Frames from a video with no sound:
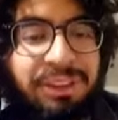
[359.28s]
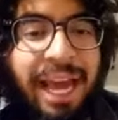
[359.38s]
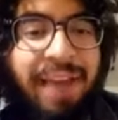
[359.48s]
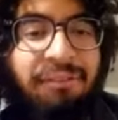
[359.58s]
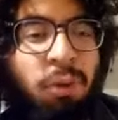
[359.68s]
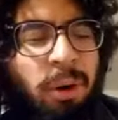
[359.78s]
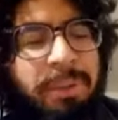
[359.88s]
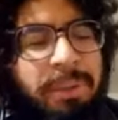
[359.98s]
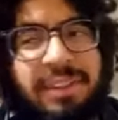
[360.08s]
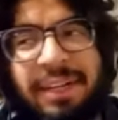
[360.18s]
that form?
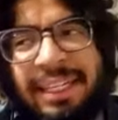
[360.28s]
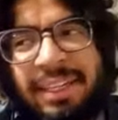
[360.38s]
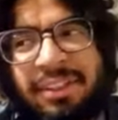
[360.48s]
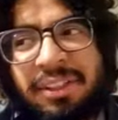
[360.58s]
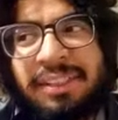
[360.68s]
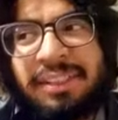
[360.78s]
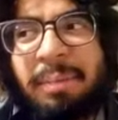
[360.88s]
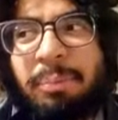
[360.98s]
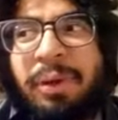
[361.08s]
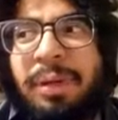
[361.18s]
Is there any other
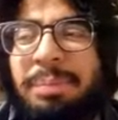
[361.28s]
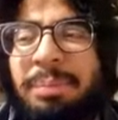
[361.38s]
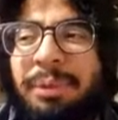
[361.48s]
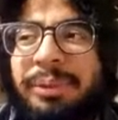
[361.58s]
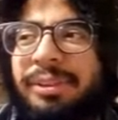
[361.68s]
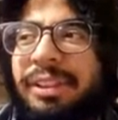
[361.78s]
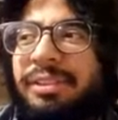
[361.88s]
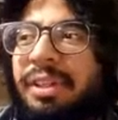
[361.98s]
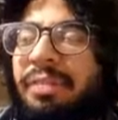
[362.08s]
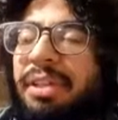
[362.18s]
contemporary people you see
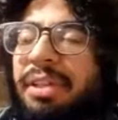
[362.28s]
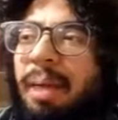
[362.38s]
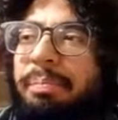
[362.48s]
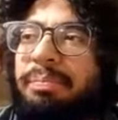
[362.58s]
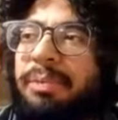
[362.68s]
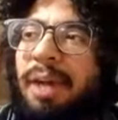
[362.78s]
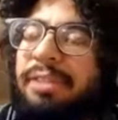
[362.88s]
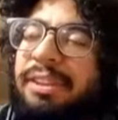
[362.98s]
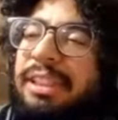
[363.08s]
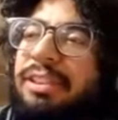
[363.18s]
yourself in
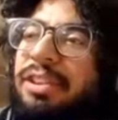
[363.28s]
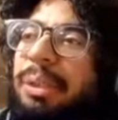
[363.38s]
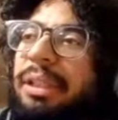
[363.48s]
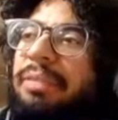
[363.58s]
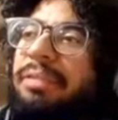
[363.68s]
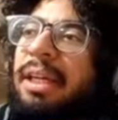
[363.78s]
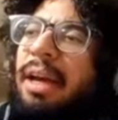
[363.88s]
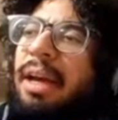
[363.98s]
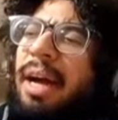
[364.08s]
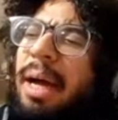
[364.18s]
conversation with?
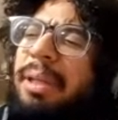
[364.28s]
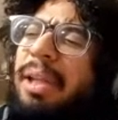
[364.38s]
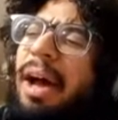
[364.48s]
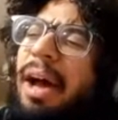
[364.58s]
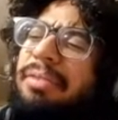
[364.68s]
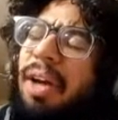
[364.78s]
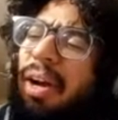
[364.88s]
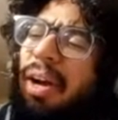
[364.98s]
A lot of talk